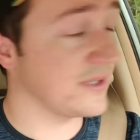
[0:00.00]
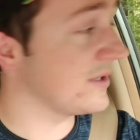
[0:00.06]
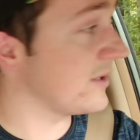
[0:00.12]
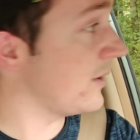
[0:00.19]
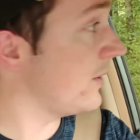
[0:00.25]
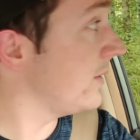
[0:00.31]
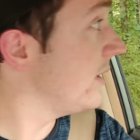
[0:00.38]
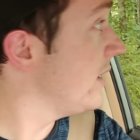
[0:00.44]

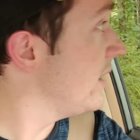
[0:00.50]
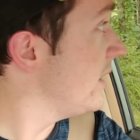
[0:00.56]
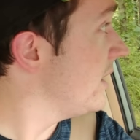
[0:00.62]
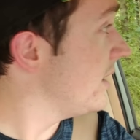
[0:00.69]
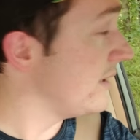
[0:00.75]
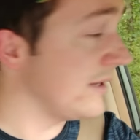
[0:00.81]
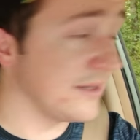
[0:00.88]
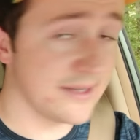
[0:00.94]
So
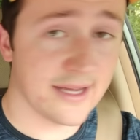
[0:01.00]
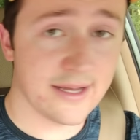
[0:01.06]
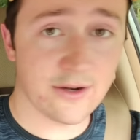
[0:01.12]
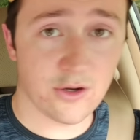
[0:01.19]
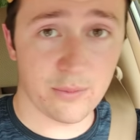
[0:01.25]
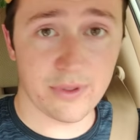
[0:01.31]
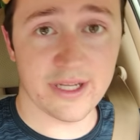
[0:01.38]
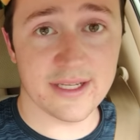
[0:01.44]

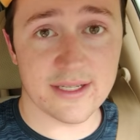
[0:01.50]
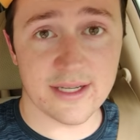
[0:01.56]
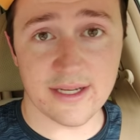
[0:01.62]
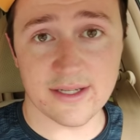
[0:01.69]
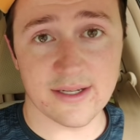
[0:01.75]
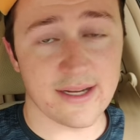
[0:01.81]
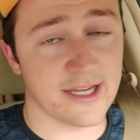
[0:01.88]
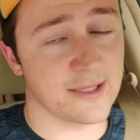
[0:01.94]
Nintendo,
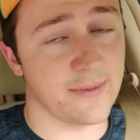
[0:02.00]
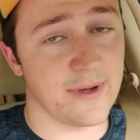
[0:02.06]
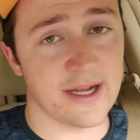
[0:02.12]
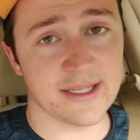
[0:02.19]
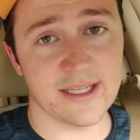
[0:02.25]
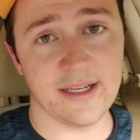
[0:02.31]
PlayStation, Xbox,